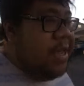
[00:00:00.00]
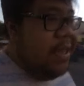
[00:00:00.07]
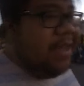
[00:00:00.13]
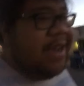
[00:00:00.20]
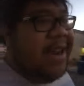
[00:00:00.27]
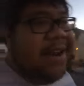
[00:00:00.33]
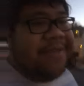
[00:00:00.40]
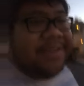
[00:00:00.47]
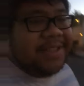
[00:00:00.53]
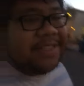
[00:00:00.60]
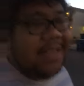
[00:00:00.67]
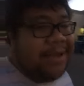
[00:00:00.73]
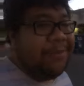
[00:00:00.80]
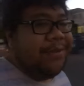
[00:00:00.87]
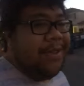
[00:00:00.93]
they kind of have
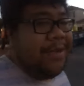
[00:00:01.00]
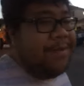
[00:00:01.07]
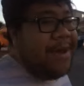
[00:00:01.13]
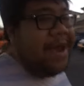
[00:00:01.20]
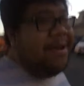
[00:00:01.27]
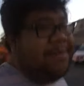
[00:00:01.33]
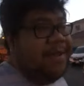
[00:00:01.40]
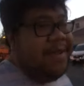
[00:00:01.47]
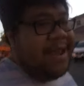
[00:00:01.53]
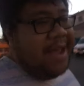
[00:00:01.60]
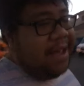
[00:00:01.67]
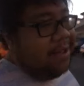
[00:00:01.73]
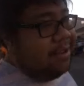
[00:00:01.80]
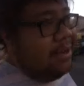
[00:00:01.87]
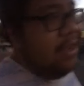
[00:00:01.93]
this like really bad
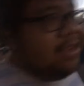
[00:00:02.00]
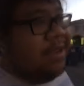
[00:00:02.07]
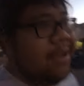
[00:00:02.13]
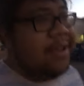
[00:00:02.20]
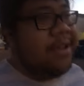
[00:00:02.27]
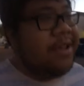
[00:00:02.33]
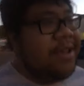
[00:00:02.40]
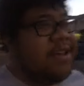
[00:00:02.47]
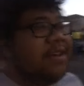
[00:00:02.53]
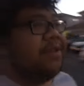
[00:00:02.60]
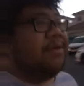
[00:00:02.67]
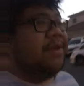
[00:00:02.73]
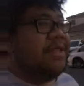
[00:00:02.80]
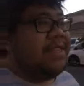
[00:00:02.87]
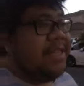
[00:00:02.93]
mentality
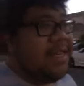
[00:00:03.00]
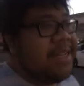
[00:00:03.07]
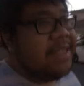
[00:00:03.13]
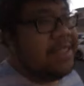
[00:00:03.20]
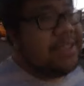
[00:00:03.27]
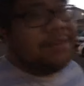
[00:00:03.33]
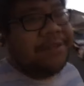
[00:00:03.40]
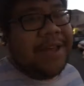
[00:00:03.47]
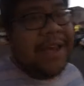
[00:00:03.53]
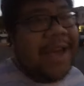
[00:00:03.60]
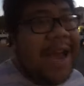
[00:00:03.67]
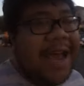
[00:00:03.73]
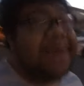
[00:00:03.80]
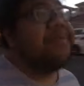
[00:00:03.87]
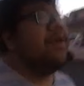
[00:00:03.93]
which is to like
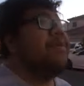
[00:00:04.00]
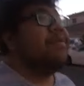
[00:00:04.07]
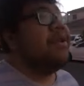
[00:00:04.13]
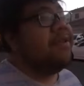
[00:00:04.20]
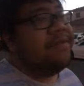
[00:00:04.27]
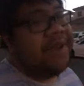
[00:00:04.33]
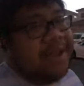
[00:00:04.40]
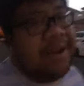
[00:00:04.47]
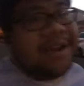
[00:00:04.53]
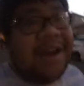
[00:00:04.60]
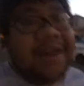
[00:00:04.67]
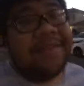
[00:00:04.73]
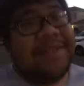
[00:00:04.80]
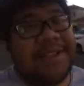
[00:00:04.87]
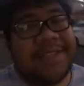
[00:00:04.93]
hype up an event.
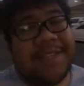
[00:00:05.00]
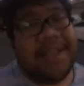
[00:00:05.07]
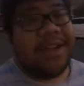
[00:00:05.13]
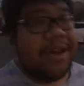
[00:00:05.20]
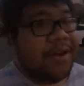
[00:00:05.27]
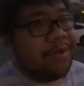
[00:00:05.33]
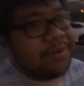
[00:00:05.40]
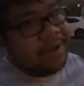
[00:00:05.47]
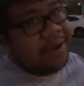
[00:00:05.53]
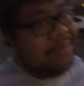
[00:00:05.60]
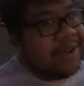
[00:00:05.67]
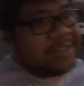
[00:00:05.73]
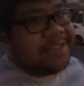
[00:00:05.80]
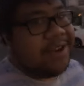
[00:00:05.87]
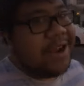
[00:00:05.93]
Obviously, you know,
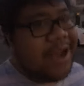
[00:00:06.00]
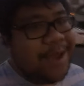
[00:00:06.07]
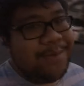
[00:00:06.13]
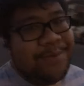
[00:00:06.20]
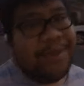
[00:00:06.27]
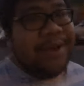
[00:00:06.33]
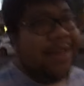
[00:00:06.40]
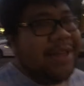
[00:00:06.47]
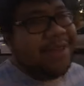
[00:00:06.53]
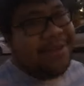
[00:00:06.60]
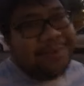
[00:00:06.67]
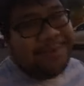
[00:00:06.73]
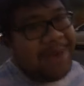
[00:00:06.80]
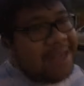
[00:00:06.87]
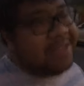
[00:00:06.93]
events are hype. They're like
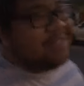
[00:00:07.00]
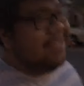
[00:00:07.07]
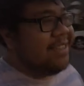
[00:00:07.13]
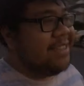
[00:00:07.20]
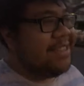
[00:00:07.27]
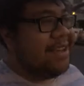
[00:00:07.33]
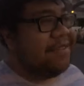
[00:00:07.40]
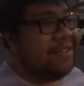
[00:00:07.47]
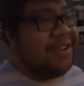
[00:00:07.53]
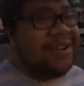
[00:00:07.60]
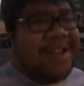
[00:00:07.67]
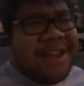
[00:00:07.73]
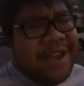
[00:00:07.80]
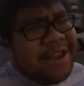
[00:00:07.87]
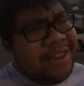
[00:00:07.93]
the best things ever.
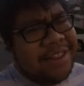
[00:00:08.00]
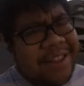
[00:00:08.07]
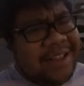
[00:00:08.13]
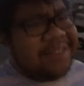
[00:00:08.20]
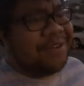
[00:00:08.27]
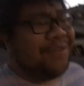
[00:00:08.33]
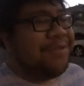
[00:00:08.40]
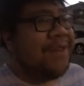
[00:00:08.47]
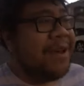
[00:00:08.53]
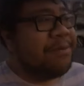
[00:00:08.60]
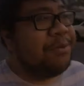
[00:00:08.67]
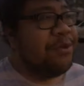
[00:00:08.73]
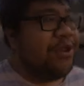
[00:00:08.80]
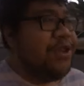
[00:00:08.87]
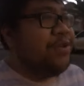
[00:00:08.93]
They're like little
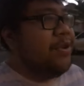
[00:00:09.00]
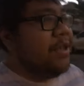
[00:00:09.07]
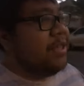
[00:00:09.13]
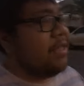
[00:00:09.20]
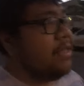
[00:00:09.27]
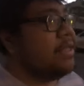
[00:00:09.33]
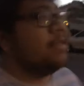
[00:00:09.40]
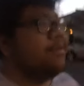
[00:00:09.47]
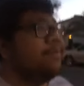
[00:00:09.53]
family reunions.